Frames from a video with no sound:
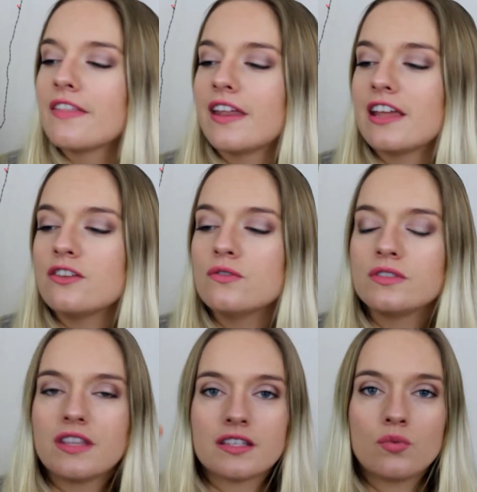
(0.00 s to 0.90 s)
then I
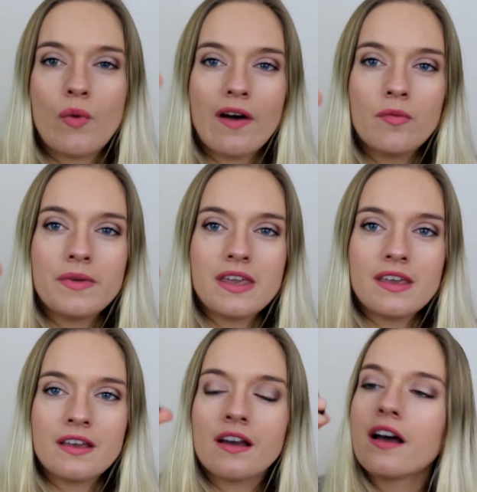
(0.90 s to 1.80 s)
use this
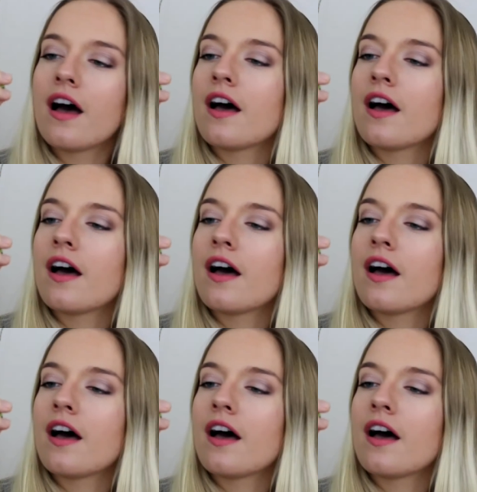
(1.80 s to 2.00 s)
Well-Being